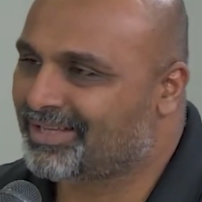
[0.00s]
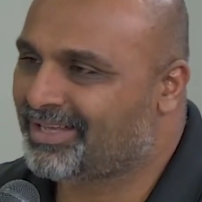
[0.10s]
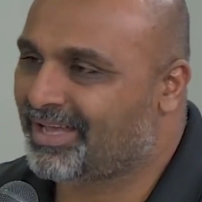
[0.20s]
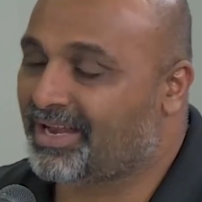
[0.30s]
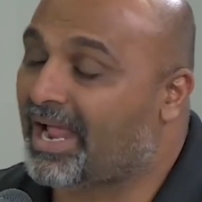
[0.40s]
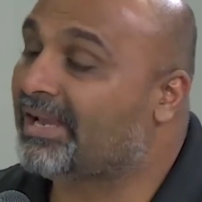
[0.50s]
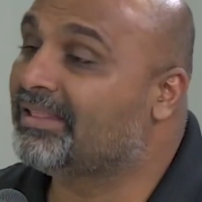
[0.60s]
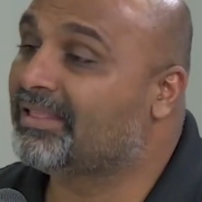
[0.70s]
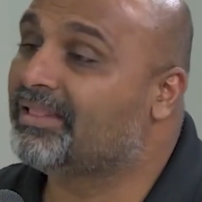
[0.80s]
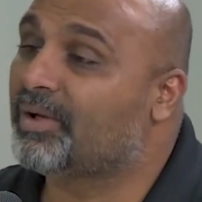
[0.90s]
Mm-hmm. And
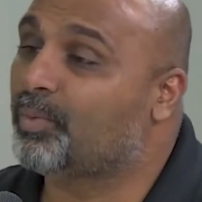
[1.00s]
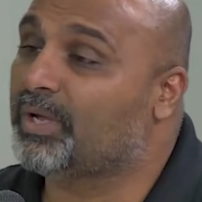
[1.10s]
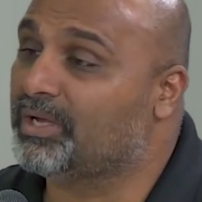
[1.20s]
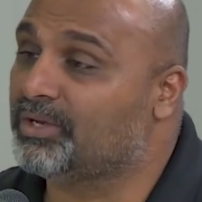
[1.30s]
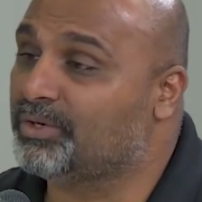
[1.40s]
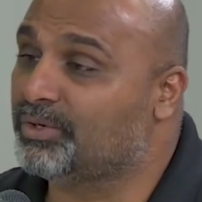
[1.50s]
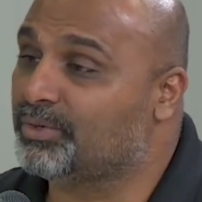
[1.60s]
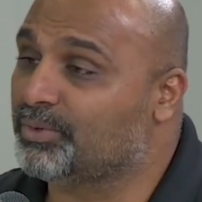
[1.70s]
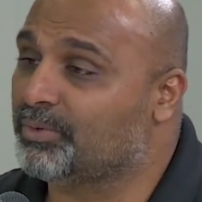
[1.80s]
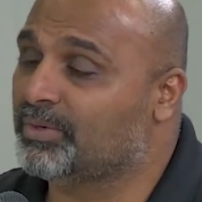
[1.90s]
anything that we can
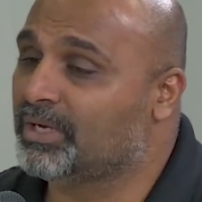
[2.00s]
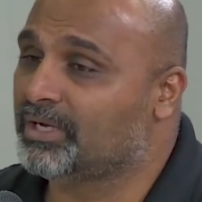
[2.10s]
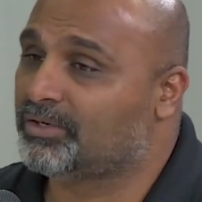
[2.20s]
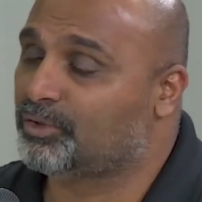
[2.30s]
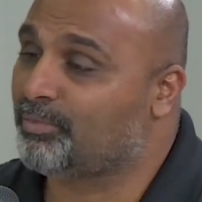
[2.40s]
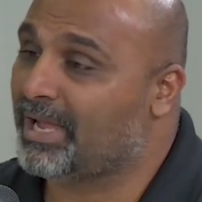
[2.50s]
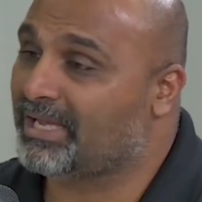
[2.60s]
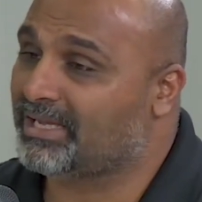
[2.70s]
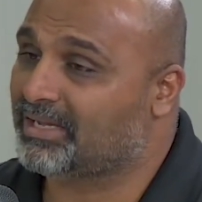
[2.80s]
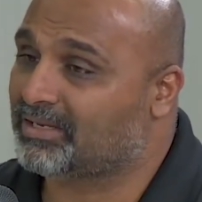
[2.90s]
do to
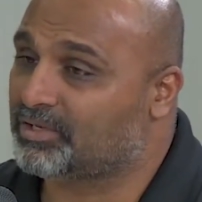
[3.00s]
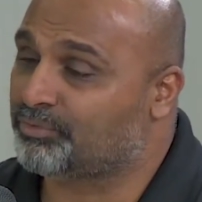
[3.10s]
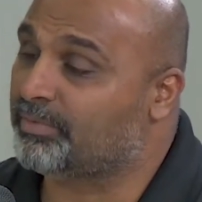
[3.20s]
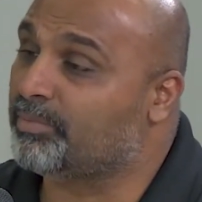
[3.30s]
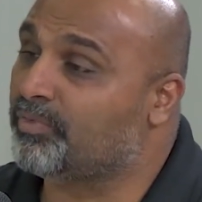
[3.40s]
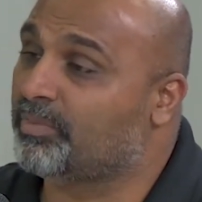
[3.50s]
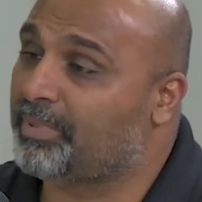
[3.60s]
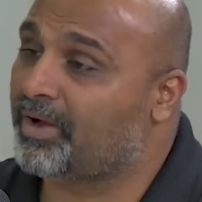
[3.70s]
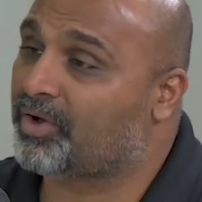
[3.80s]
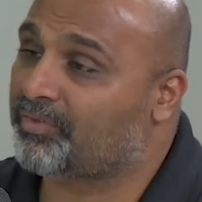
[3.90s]
remove a
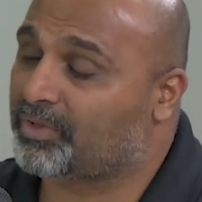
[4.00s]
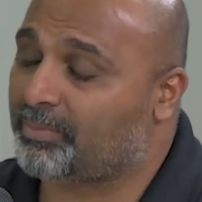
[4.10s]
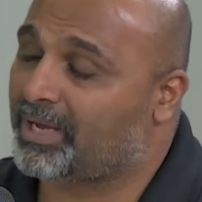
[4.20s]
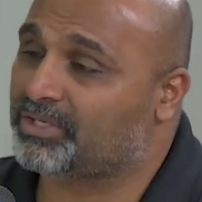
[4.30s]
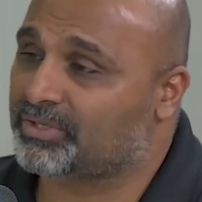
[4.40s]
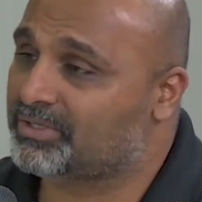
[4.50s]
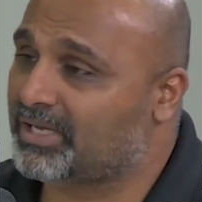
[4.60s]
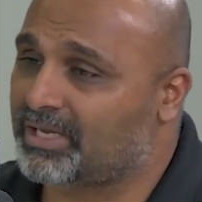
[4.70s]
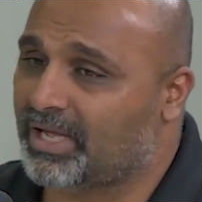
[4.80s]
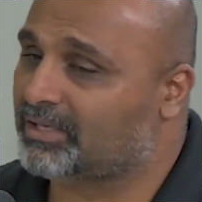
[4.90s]
barrier for the patient to
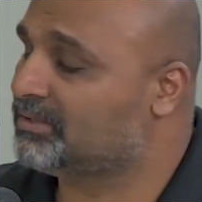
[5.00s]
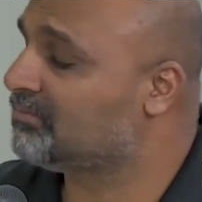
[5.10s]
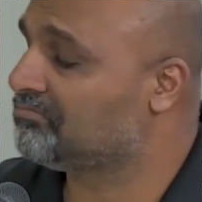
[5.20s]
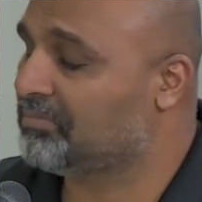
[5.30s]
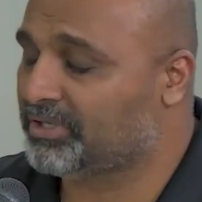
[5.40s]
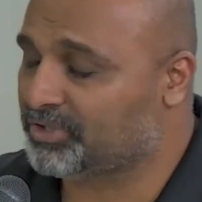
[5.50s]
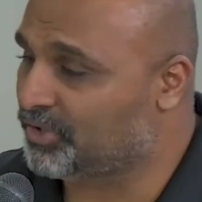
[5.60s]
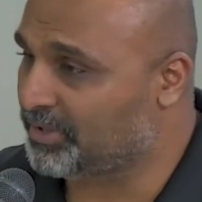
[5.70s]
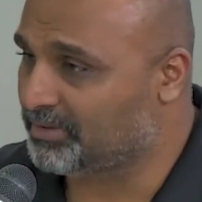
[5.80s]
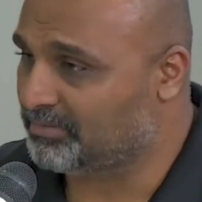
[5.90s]
say, yes, it's
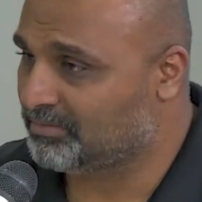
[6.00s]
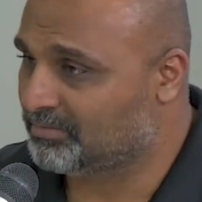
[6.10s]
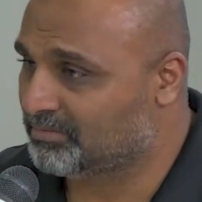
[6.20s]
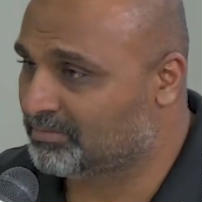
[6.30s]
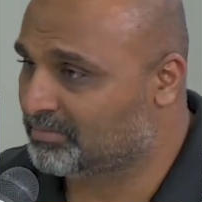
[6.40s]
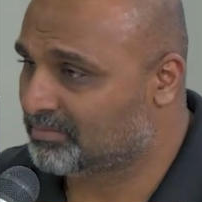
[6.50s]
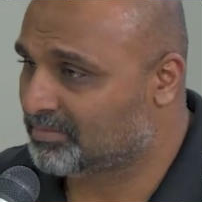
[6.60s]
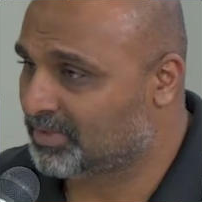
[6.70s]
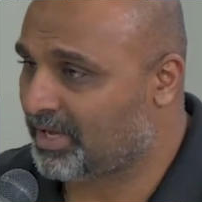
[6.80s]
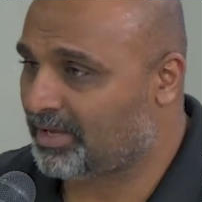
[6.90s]
good.
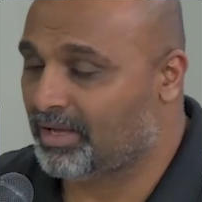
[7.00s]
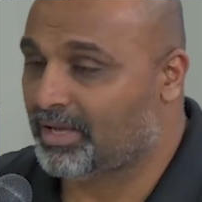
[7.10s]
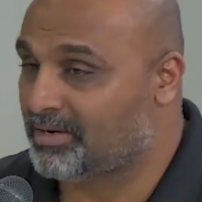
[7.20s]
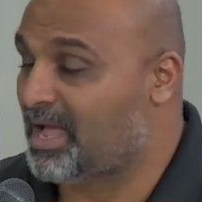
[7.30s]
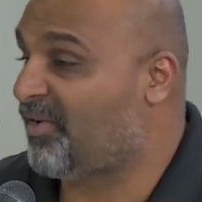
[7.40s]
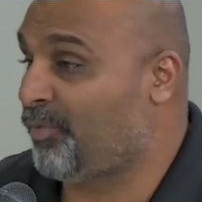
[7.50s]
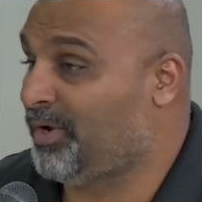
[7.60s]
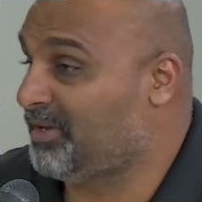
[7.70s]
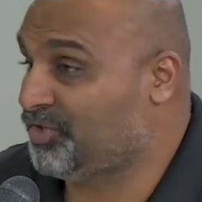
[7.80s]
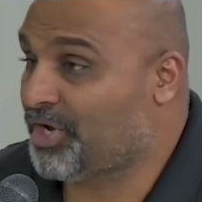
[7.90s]
Okay. Now, if
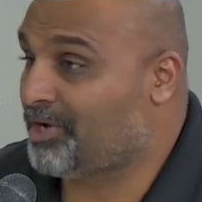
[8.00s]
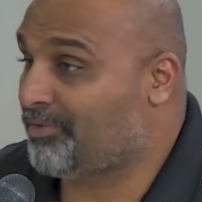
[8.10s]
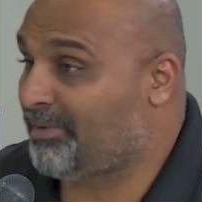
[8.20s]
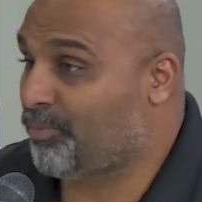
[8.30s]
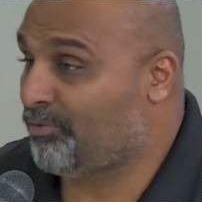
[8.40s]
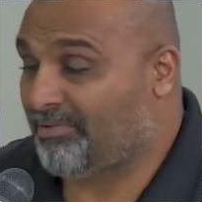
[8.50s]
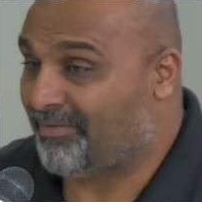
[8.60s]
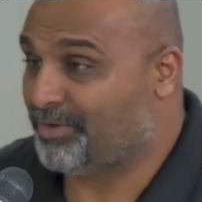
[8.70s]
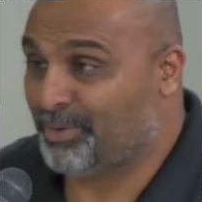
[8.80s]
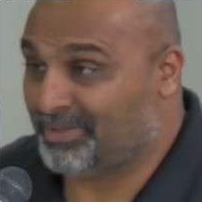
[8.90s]
we can generate more
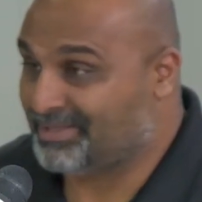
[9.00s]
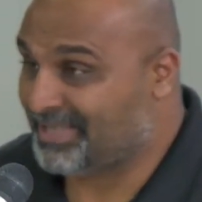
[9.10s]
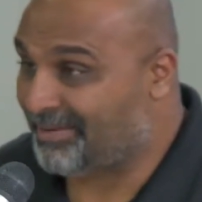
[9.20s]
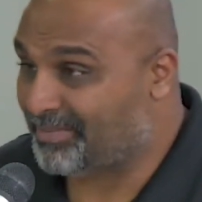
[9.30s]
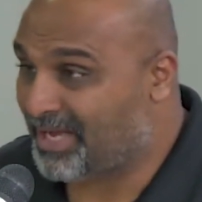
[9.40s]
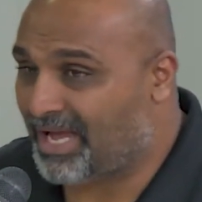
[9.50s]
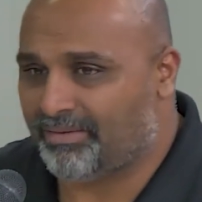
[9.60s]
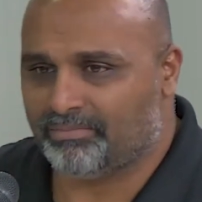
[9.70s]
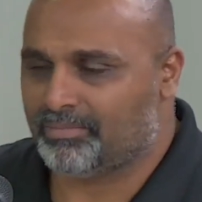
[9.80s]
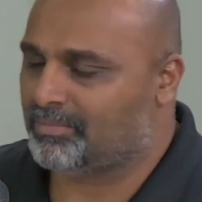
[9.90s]
revenue at the same
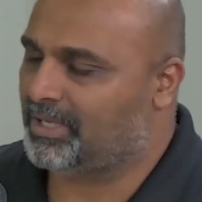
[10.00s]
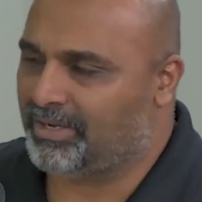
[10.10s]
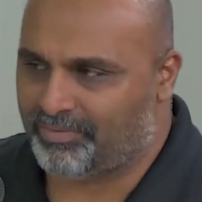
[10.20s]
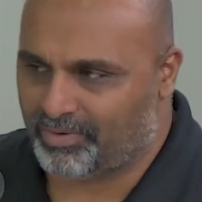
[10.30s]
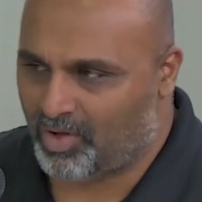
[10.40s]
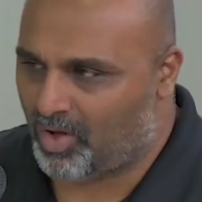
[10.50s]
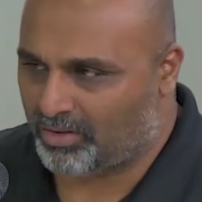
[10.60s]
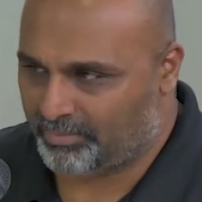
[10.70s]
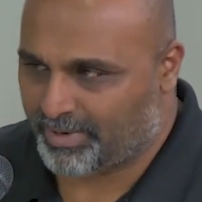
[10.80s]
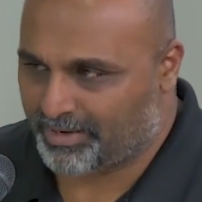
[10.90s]
time, even
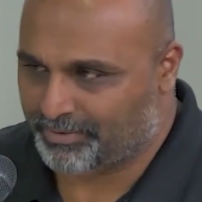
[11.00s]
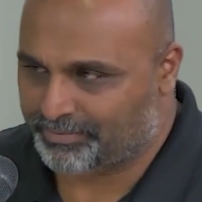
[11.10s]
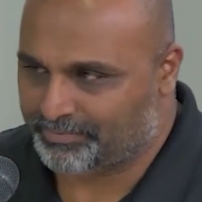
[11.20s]
all the better.